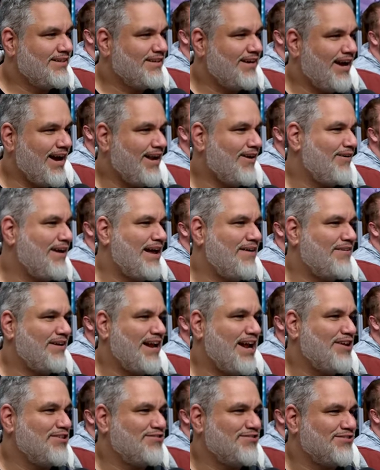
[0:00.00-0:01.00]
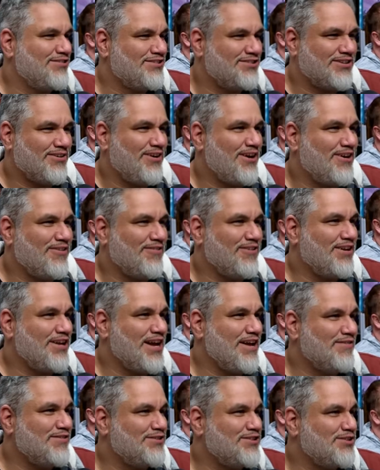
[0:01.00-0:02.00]
I don't have an answer, so I don't really
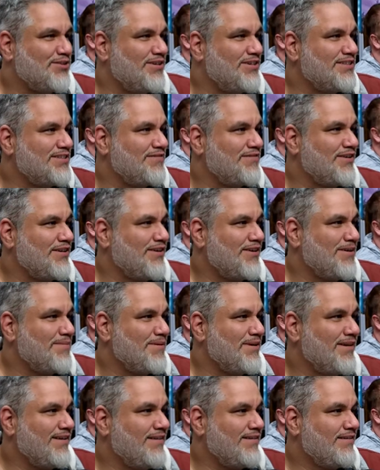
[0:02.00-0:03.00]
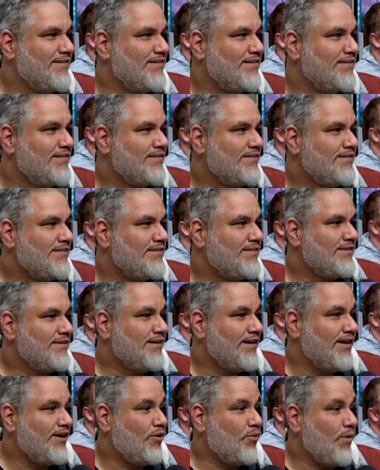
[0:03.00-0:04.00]
have a choice, if you know what I mean.
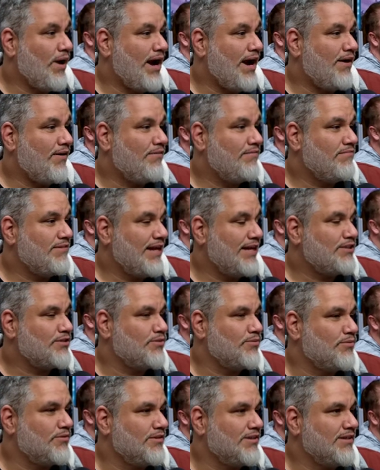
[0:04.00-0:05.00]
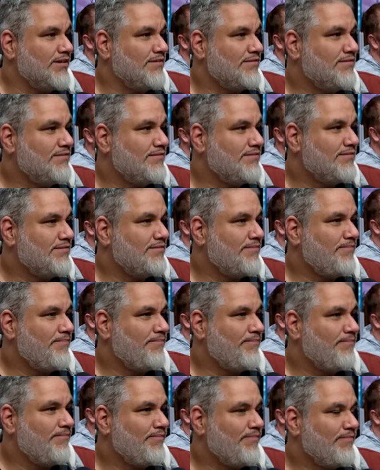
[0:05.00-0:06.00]
Oh, wow. That's cool, though. Look at all
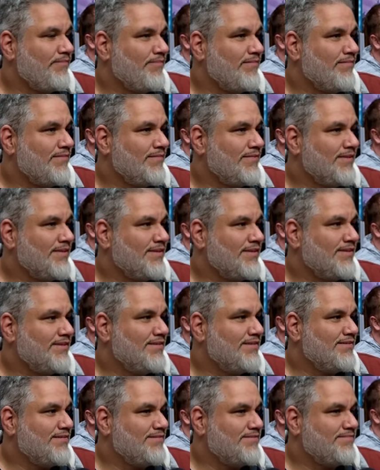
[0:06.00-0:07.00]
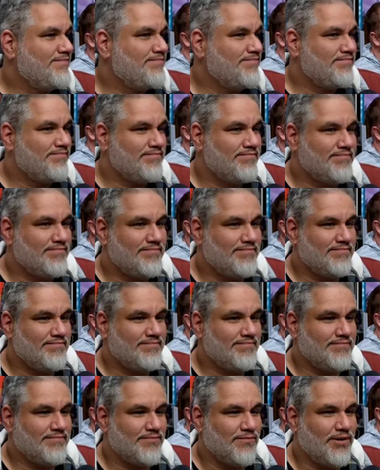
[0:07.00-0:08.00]
these fun facts about Minsk and Boo.
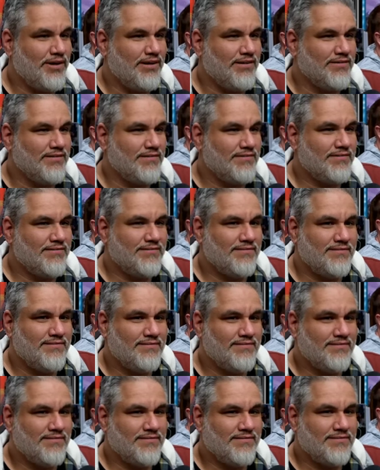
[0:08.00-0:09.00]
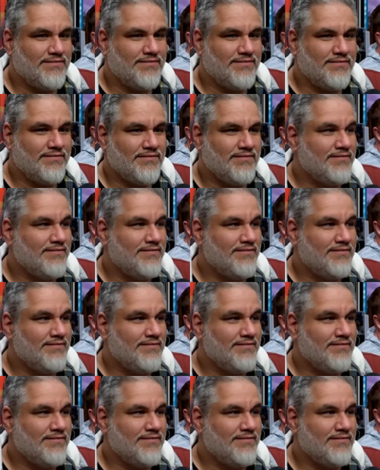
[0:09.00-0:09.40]
Where? In the chat.